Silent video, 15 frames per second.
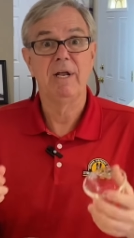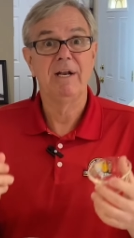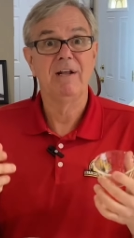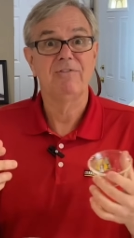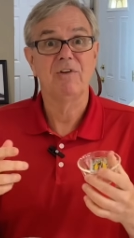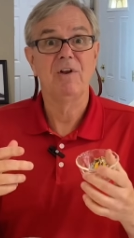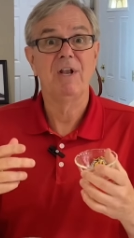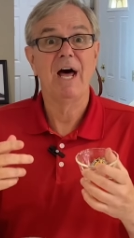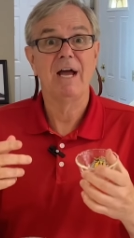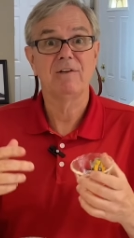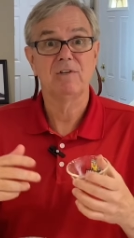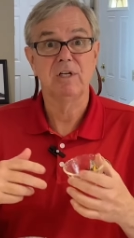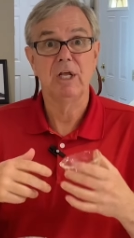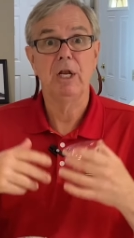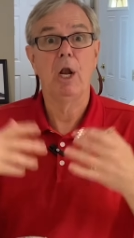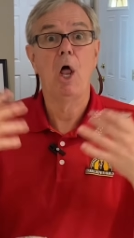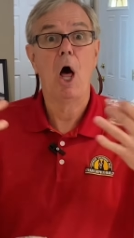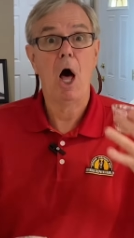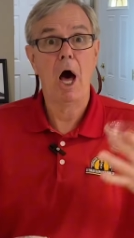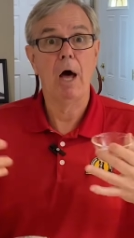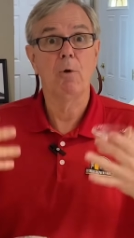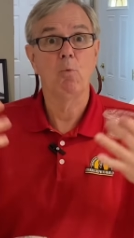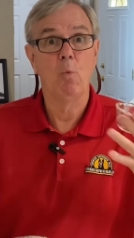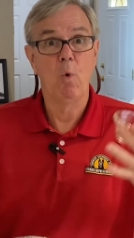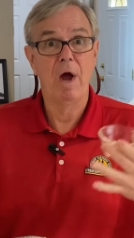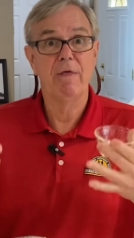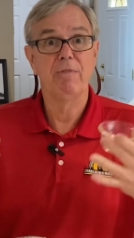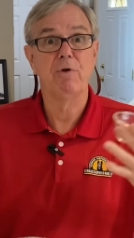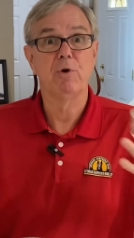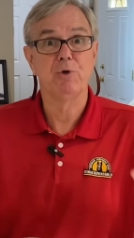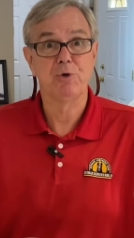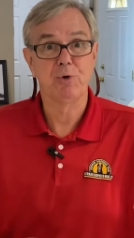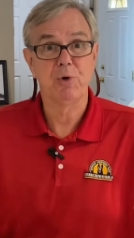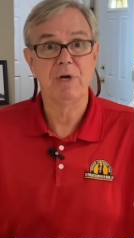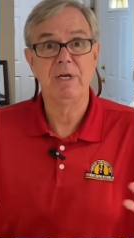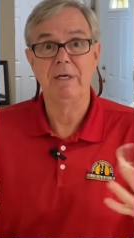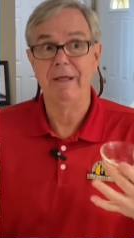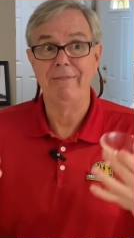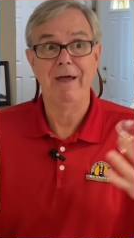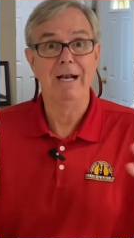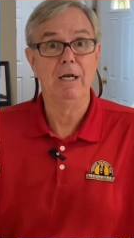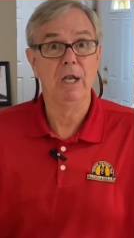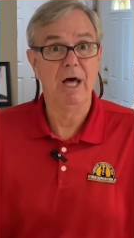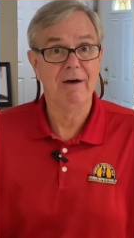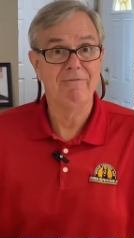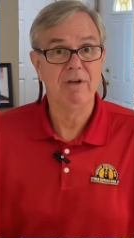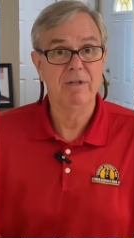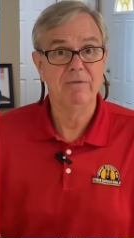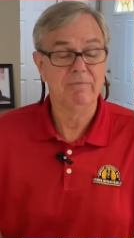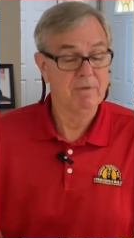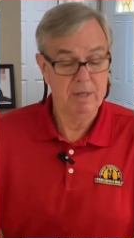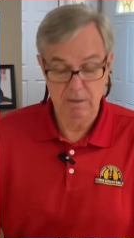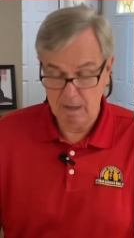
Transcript: and it's a nice little hot weather treat and they love it they,